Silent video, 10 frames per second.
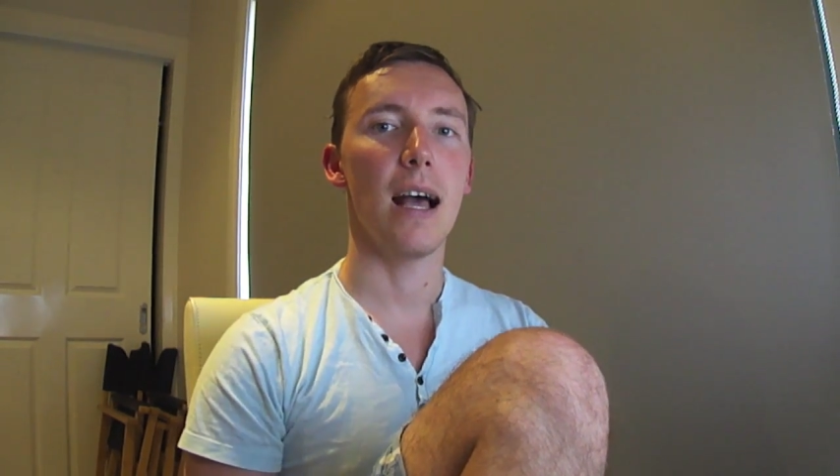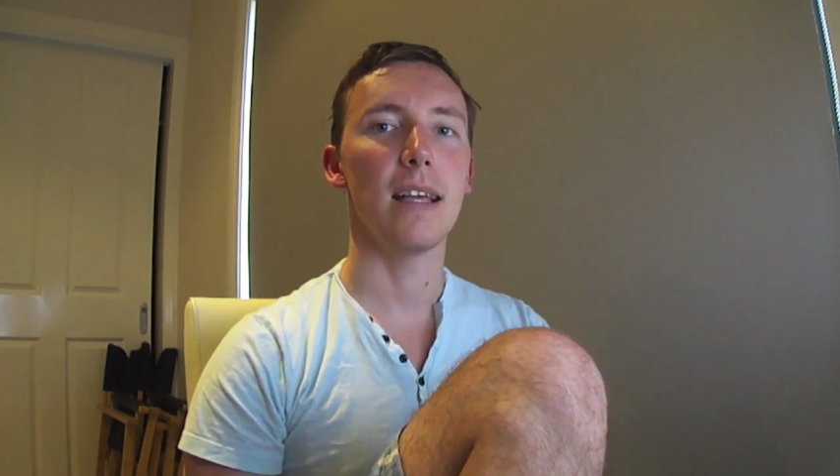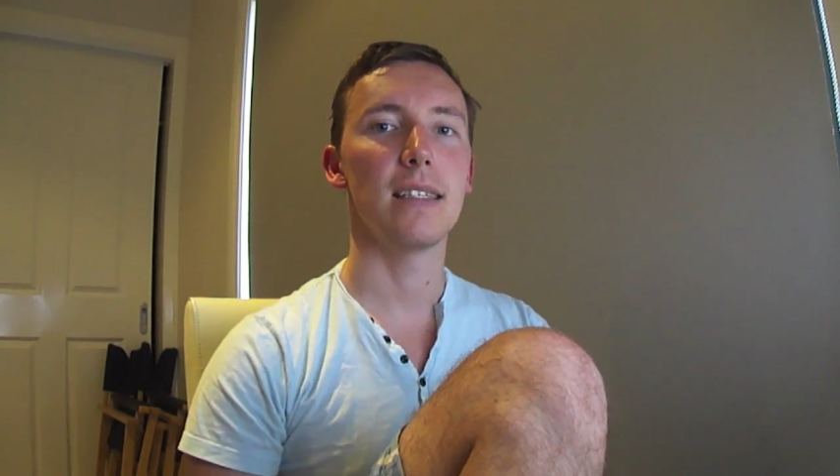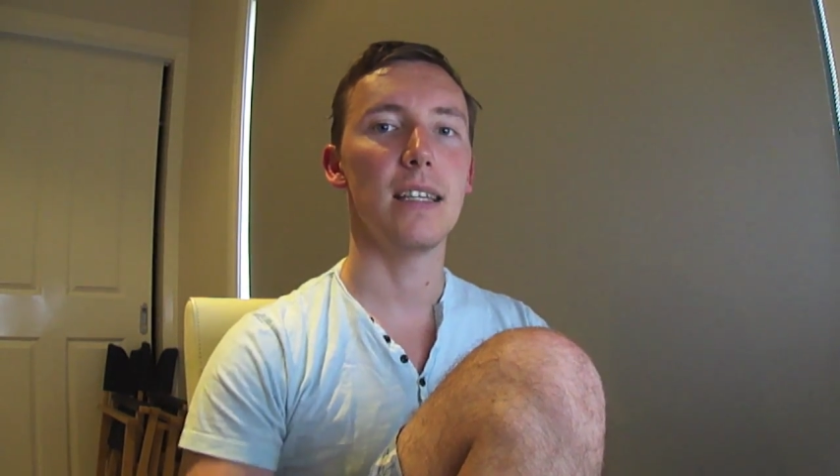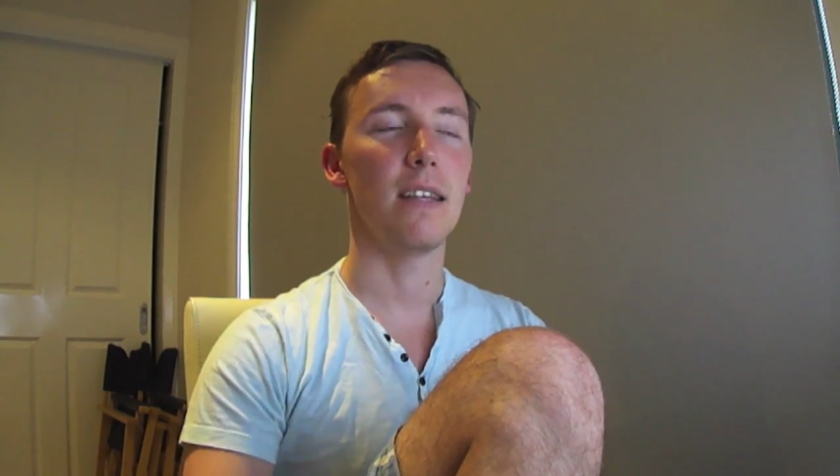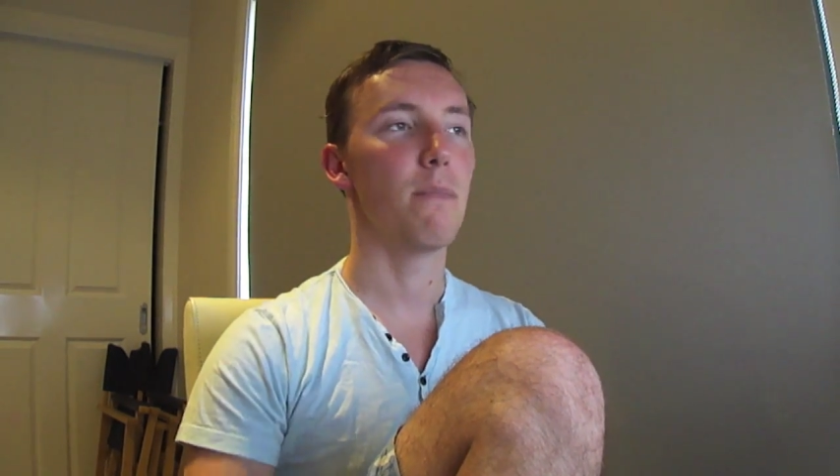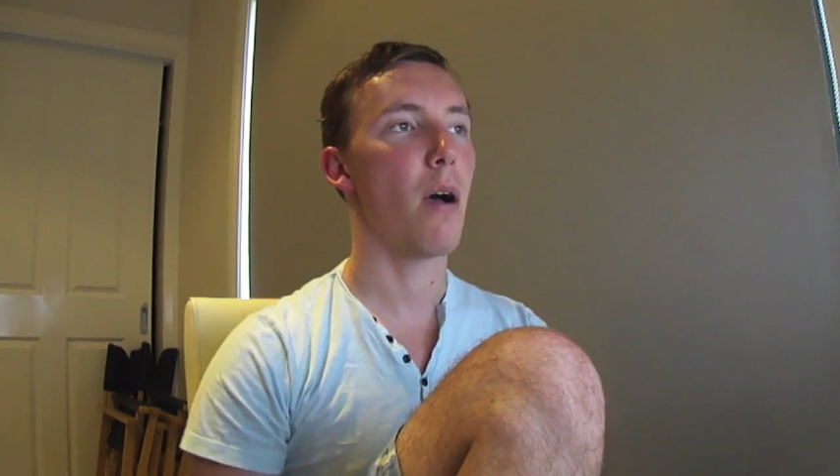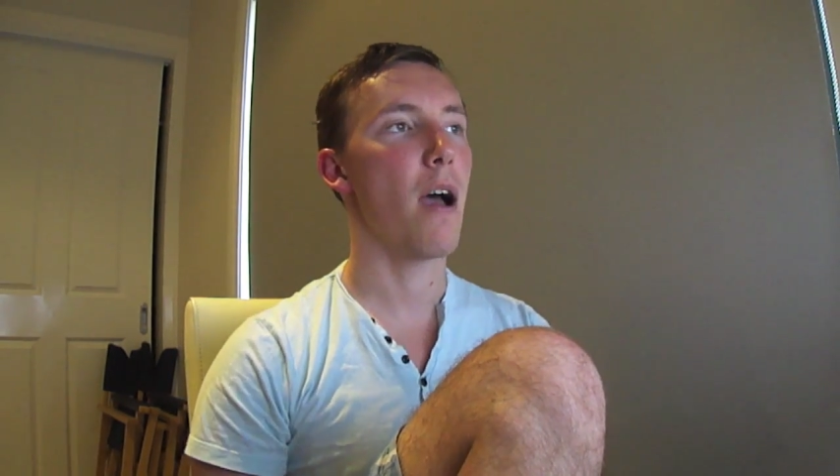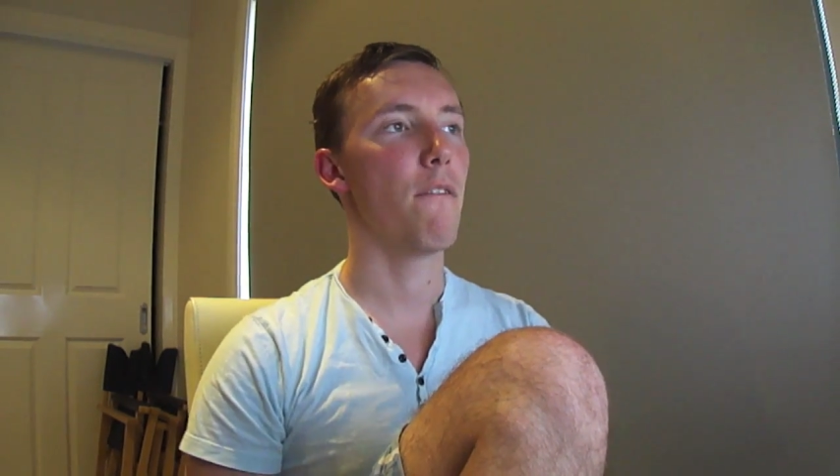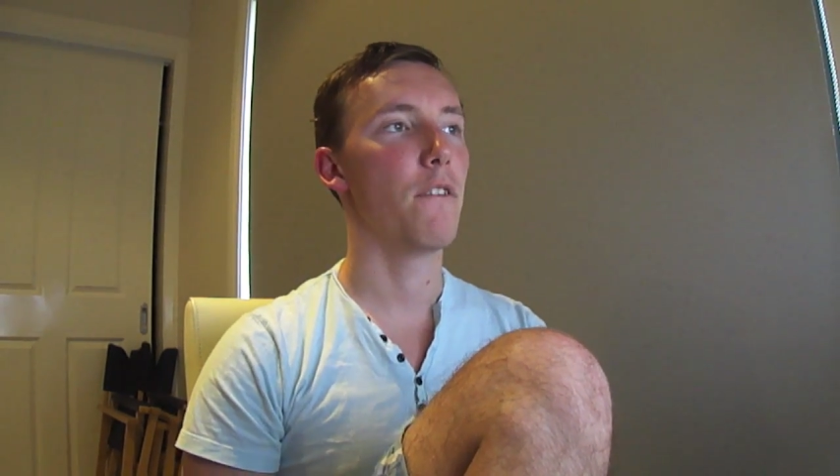Sydney
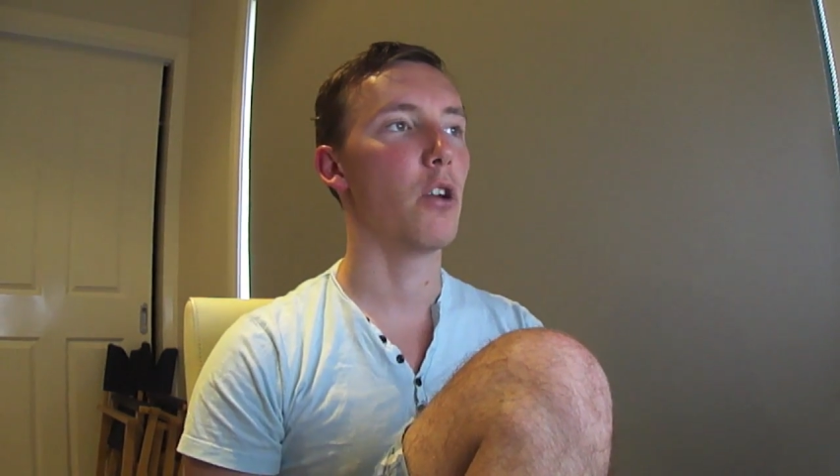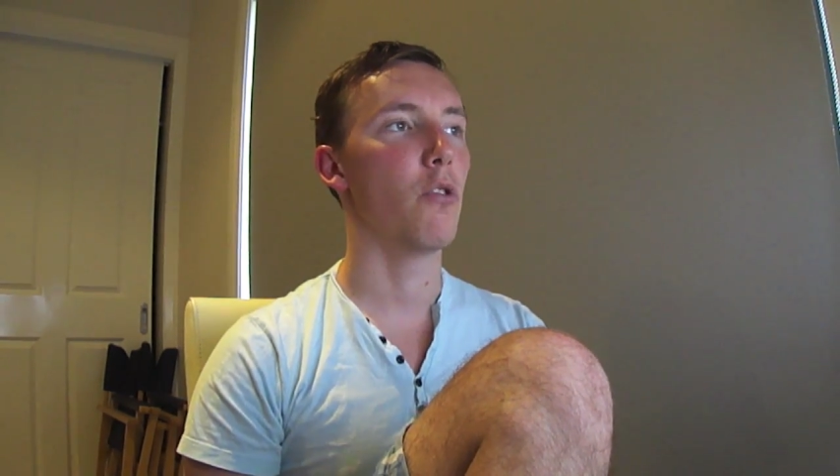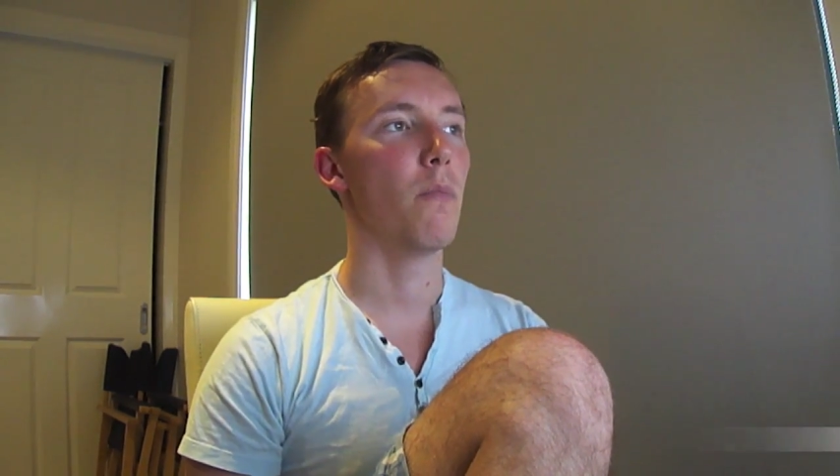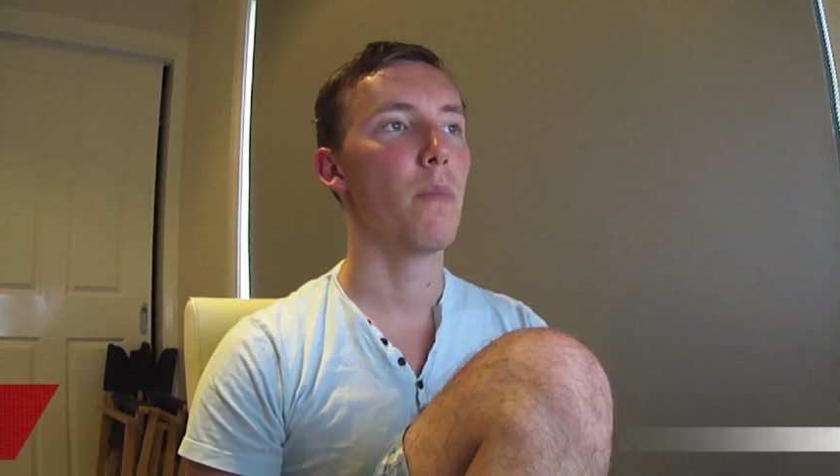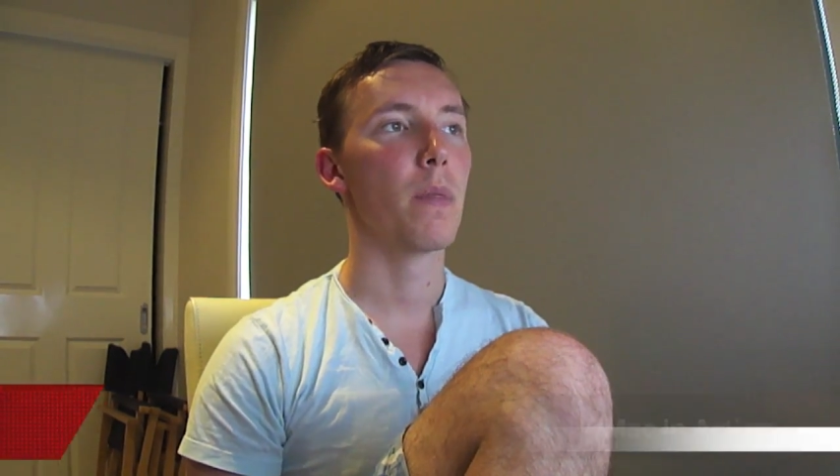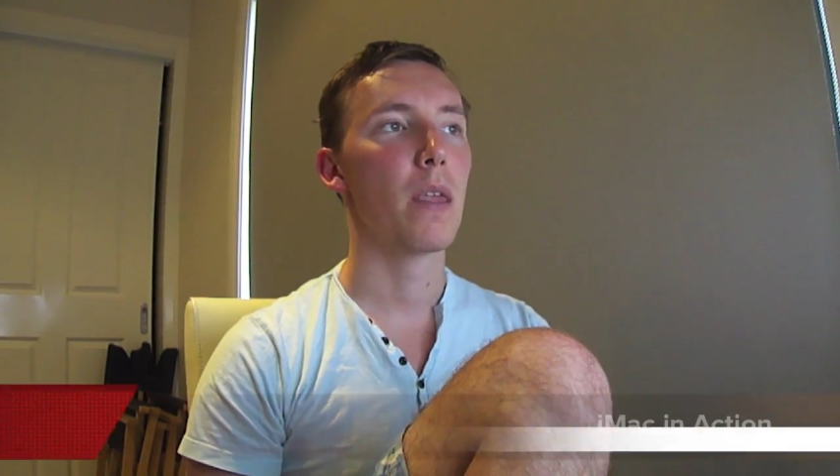by Film